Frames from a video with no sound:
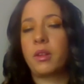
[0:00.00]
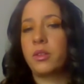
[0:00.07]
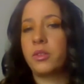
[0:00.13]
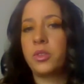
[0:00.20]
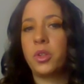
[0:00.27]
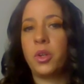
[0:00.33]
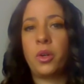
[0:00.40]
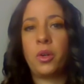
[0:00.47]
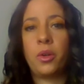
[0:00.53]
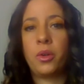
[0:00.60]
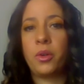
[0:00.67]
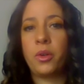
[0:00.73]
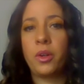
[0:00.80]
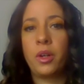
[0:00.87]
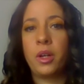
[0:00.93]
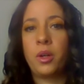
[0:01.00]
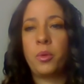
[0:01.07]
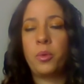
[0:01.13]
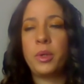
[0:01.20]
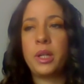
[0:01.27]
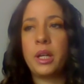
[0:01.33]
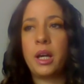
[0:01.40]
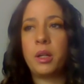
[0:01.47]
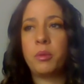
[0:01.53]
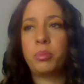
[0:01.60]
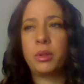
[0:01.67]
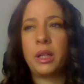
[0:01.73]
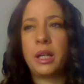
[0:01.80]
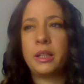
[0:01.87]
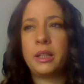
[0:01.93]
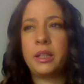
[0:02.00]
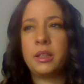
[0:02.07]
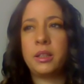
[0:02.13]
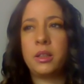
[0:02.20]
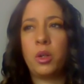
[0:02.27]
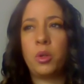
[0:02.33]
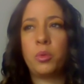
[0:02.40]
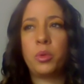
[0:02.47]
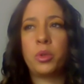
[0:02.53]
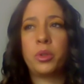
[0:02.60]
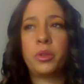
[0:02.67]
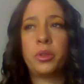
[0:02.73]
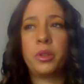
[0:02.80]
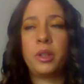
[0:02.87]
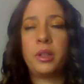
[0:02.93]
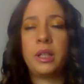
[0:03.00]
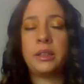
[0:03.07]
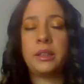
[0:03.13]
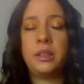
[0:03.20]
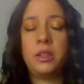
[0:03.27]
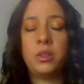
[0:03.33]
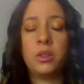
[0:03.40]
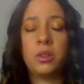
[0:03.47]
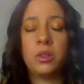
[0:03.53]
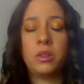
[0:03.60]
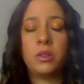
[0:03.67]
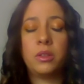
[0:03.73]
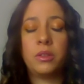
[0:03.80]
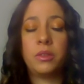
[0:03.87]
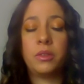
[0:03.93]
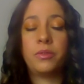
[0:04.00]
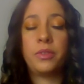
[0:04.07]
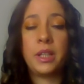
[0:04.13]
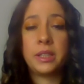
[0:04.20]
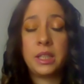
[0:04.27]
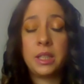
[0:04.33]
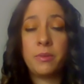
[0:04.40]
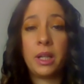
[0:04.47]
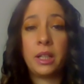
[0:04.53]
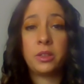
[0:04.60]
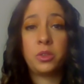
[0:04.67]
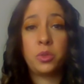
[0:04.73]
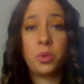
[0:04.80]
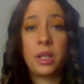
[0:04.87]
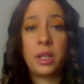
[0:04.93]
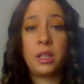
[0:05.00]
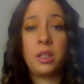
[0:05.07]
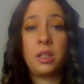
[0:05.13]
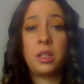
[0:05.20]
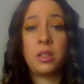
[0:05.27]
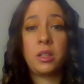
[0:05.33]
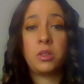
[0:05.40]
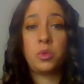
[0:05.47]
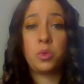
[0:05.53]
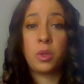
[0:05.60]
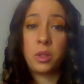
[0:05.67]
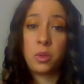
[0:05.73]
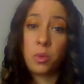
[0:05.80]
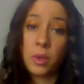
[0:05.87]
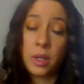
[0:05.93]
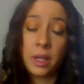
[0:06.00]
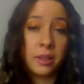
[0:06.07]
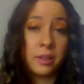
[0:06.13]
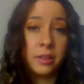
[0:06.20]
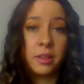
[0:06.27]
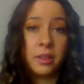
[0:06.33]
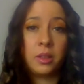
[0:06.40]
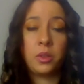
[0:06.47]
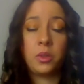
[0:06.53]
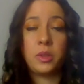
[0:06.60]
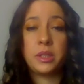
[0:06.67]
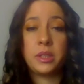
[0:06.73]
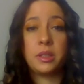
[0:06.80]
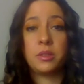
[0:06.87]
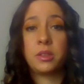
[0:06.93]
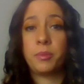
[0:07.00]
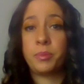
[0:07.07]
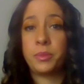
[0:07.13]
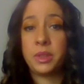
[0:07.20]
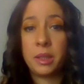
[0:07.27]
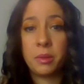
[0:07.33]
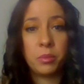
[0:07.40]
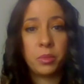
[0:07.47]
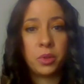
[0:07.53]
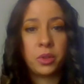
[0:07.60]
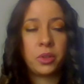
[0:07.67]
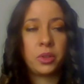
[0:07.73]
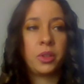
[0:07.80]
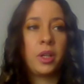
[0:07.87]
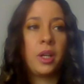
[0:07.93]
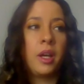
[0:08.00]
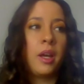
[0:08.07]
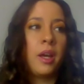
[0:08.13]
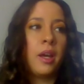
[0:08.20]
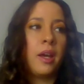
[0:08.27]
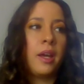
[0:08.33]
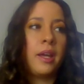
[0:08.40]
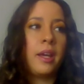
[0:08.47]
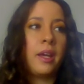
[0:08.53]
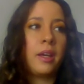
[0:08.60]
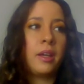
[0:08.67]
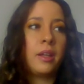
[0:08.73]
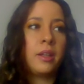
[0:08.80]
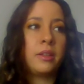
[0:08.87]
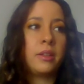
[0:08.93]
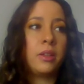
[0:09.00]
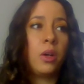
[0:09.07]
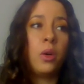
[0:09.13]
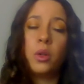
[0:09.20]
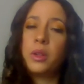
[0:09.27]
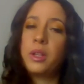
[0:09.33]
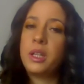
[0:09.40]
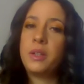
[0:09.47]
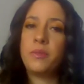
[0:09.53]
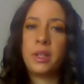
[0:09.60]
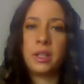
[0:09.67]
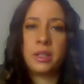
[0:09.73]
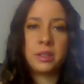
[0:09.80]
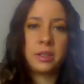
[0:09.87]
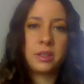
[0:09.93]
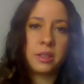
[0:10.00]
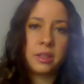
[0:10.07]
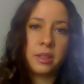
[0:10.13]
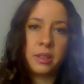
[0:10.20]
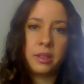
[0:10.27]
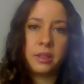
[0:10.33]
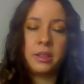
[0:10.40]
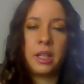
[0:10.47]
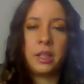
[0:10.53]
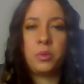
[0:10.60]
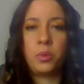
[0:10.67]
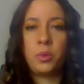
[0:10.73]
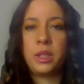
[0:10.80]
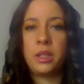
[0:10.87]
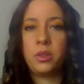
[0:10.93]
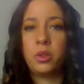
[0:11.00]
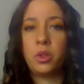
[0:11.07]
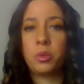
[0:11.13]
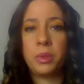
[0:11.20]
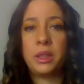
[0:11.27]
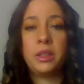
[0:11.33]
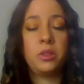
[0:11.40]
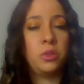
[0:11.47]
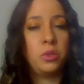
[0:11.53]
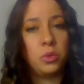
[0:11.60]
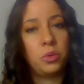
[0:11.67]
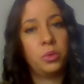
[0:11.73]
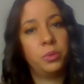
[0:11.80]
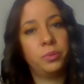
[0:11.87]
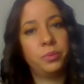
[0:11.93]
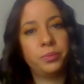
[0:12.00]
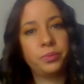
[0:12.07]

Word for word: so we are planning our Latino Festival 2021, who is in September, and all the events that we normally do